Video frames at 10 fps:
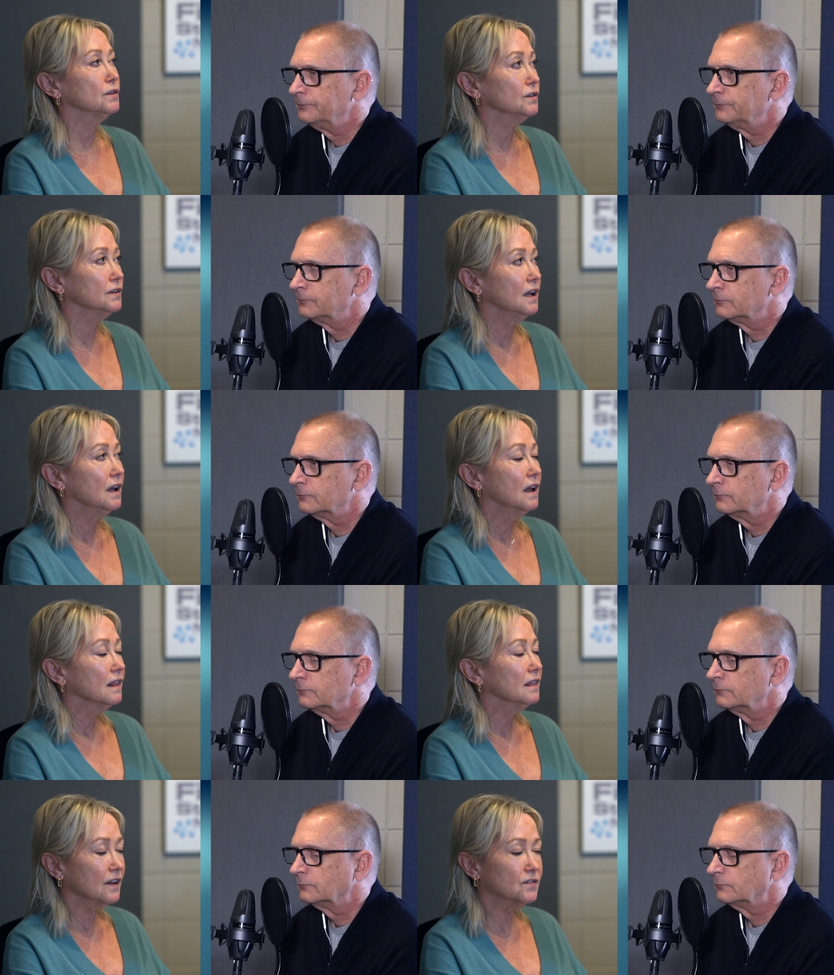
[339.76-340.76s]
Speaker 1: to learn?
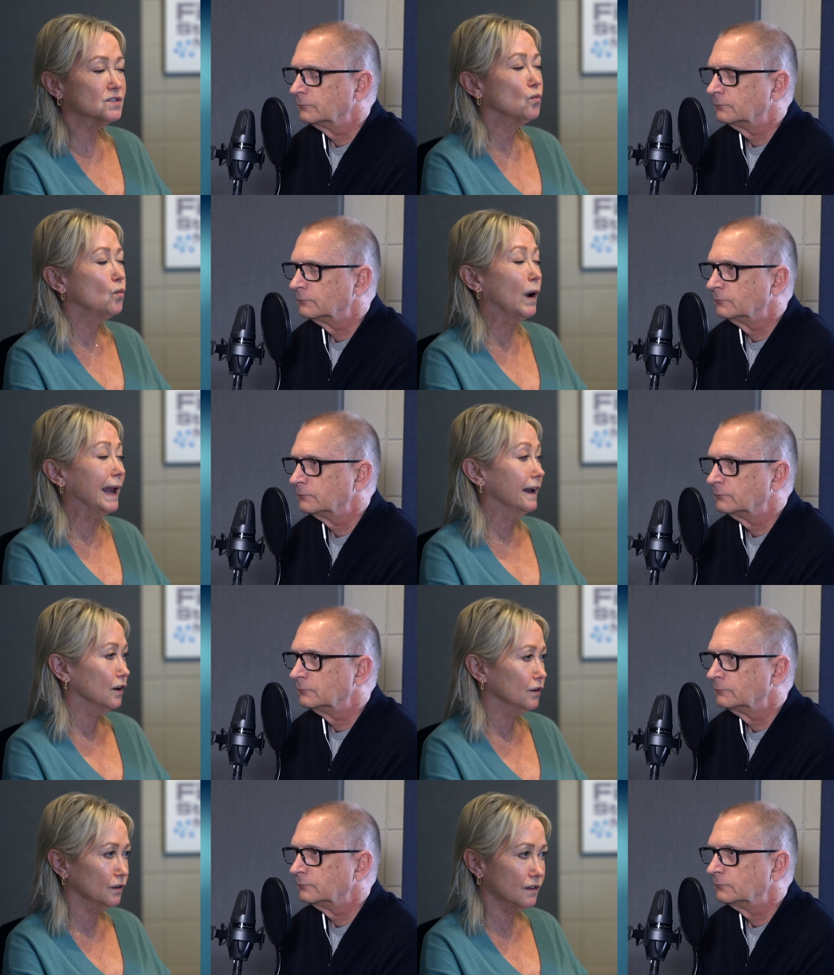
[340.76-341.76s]
Life is way
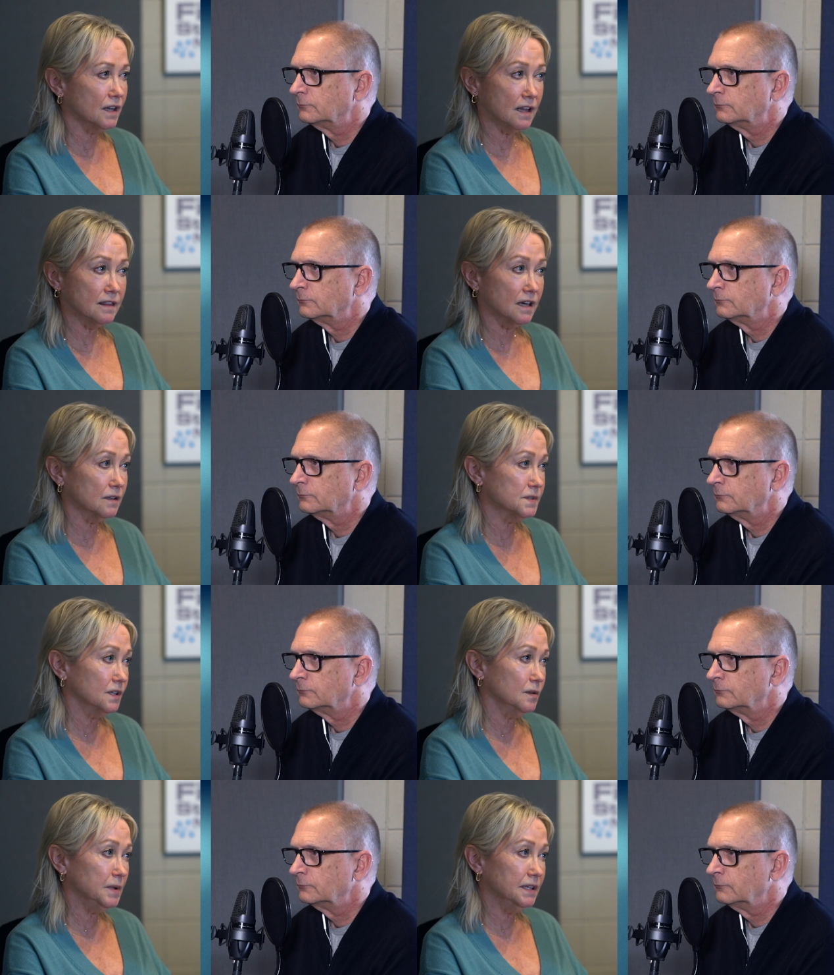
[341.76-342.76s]
harder than I thought it was
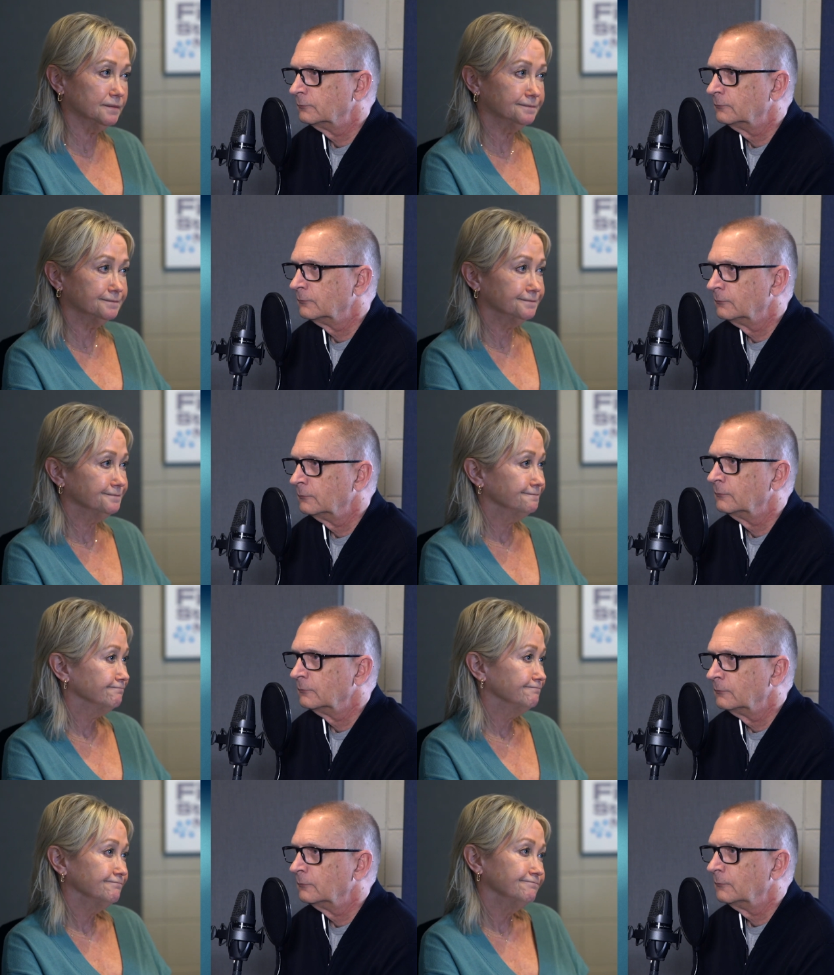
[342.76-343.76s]
going to be.
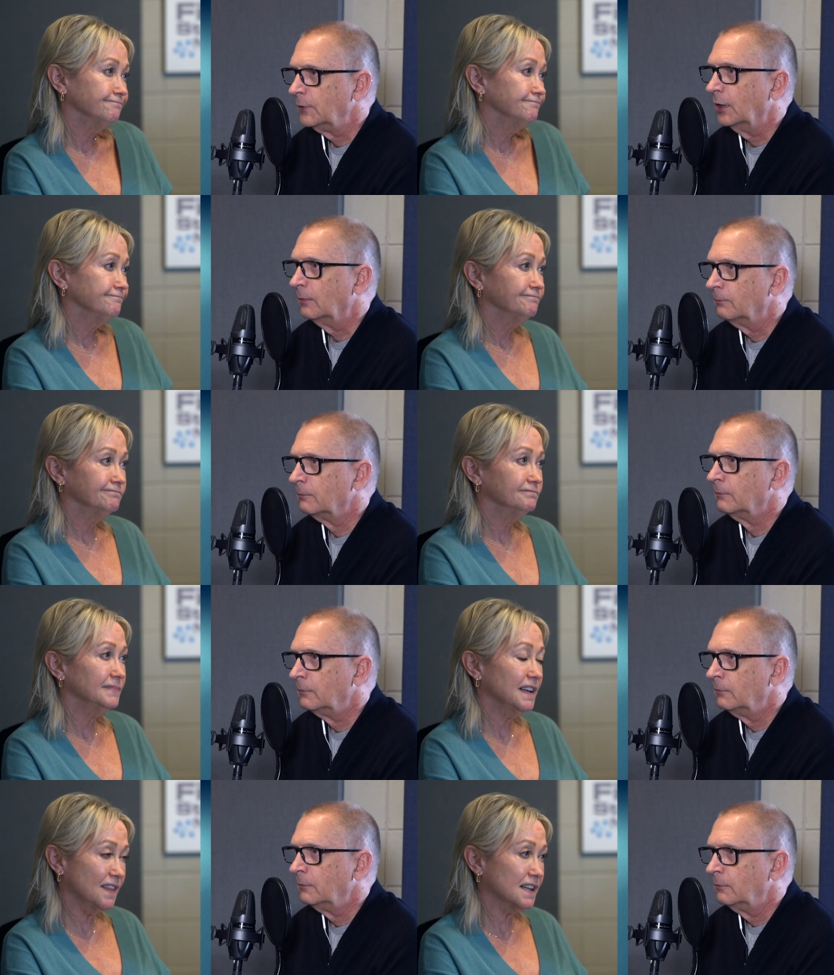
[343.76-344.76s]
Yeah.
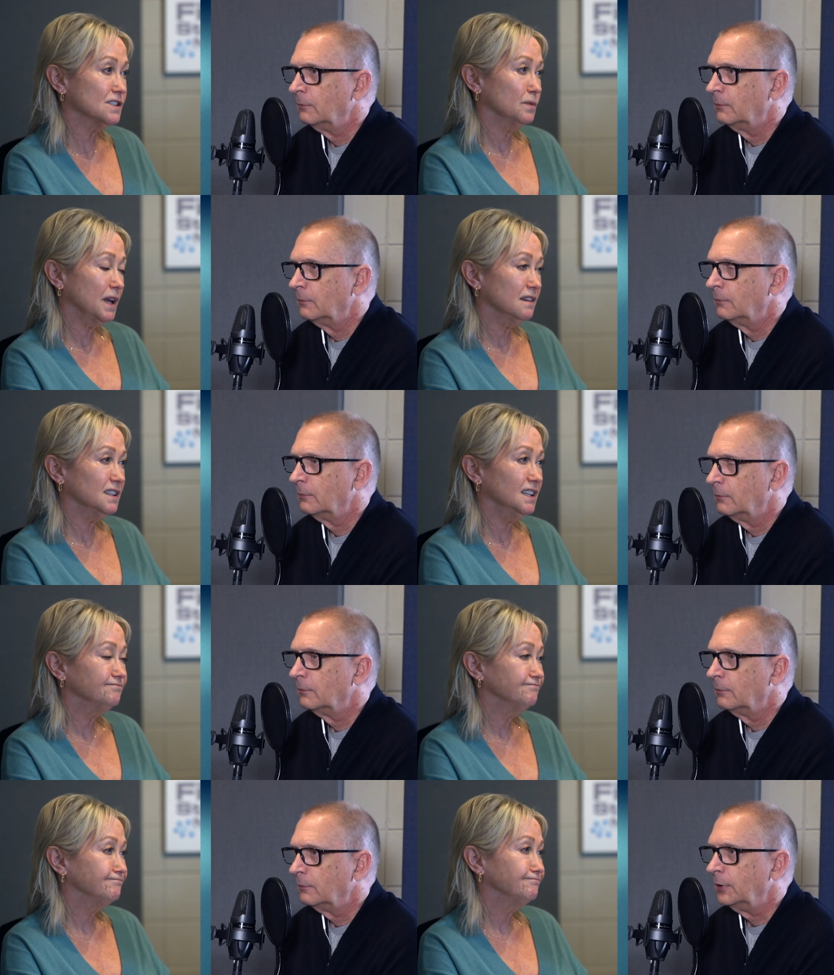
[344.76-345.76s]
And that's the reality.
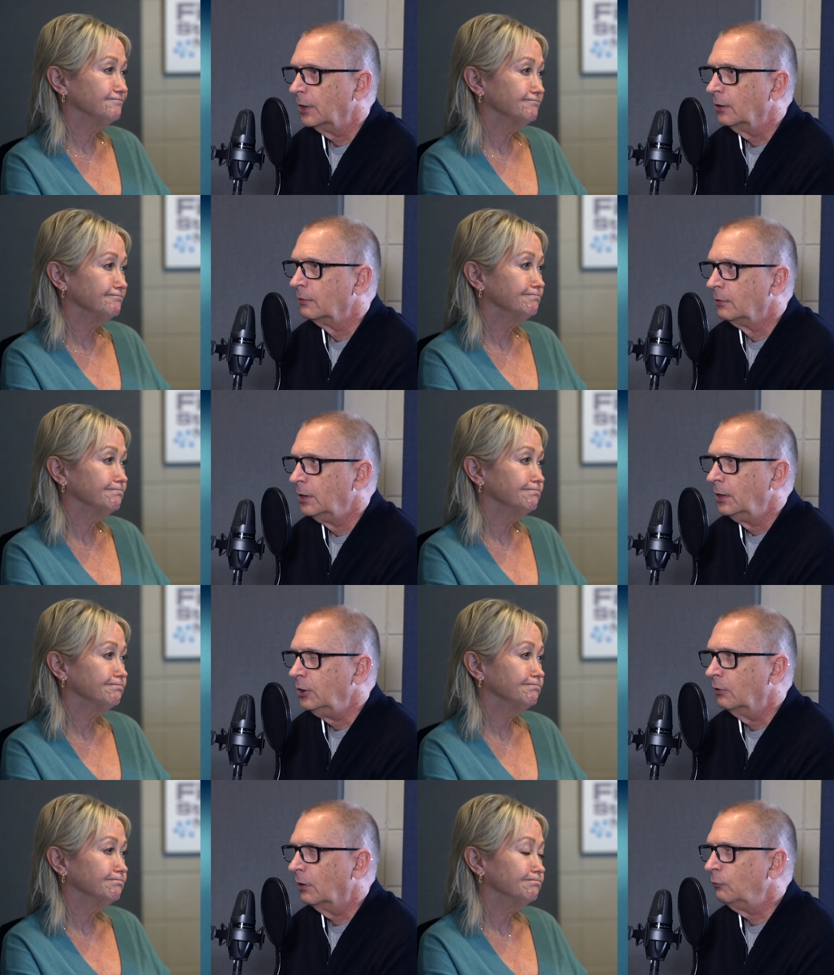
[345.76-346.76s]
Speaker 2: Yeah.
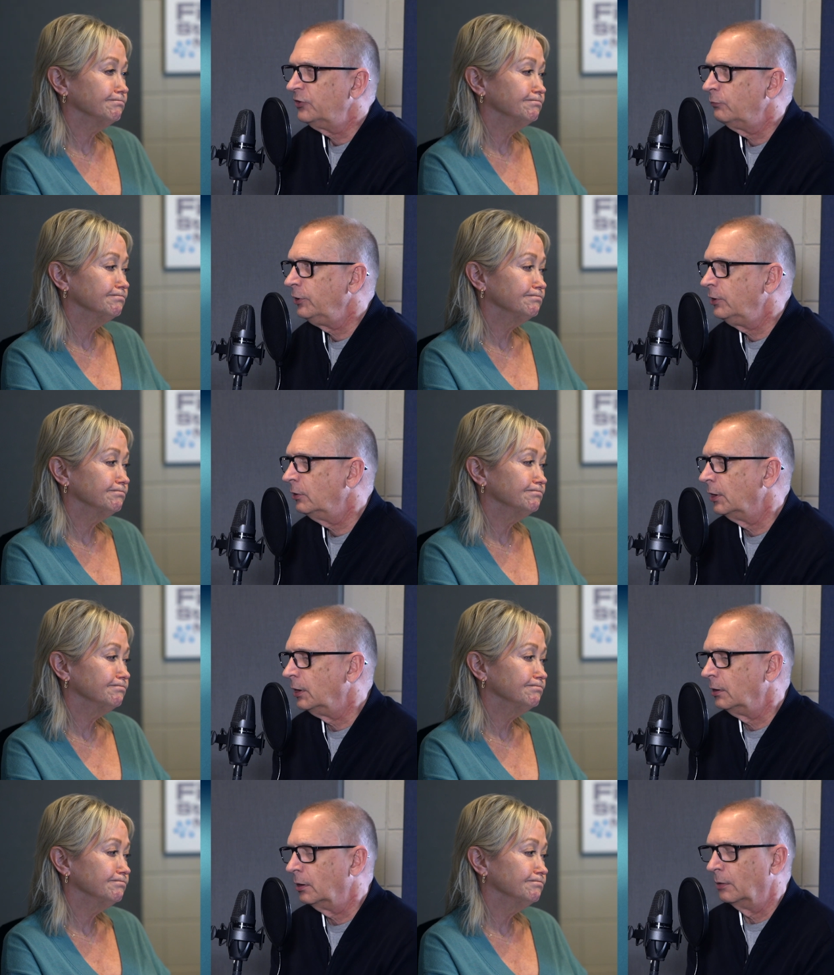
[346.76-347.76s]
You know, I wish we
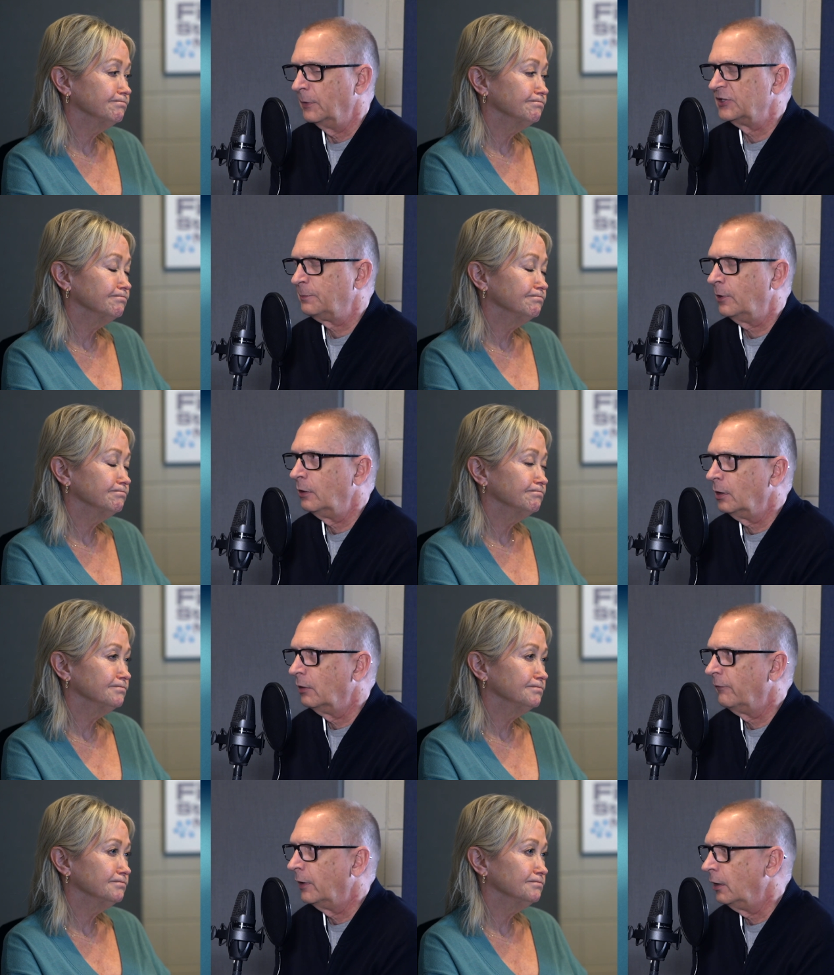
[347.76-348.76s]
could, um, as part
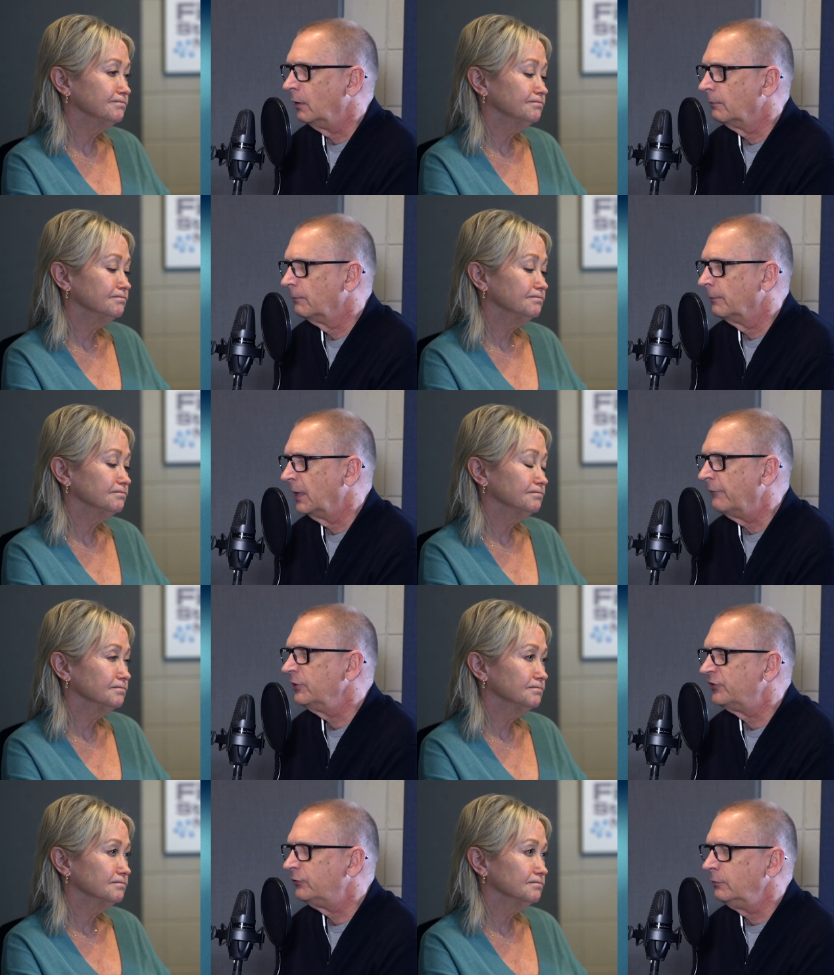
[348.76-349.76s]
of our
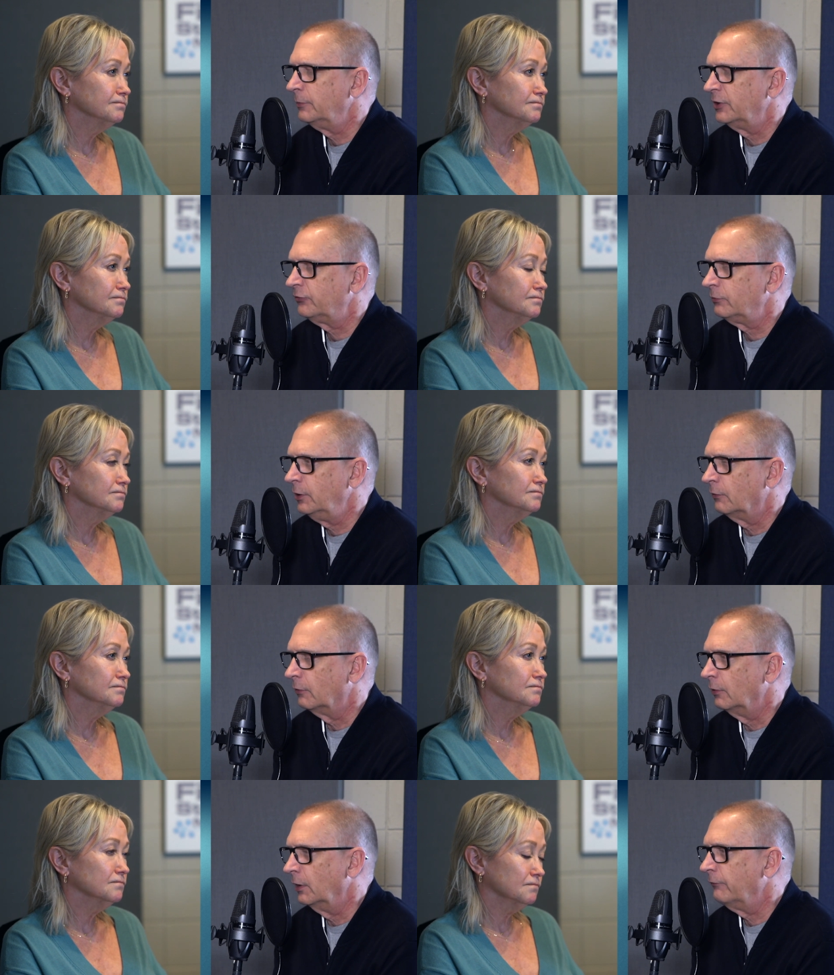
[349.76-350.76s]
every student ministry
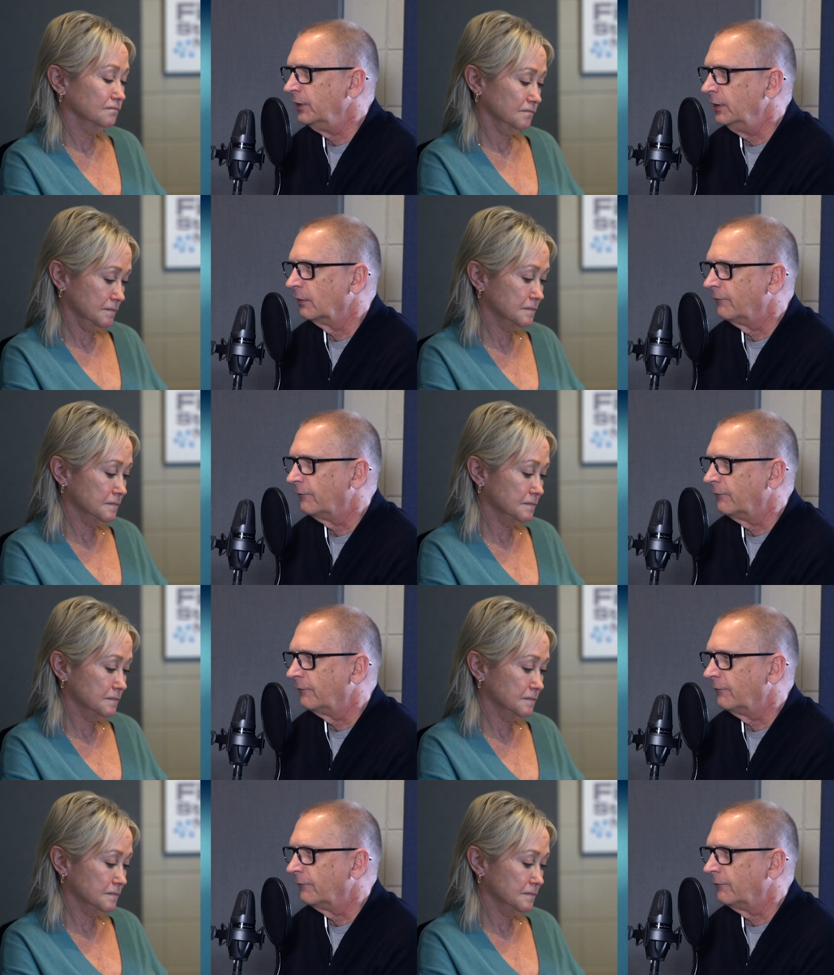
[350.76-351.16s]
or every young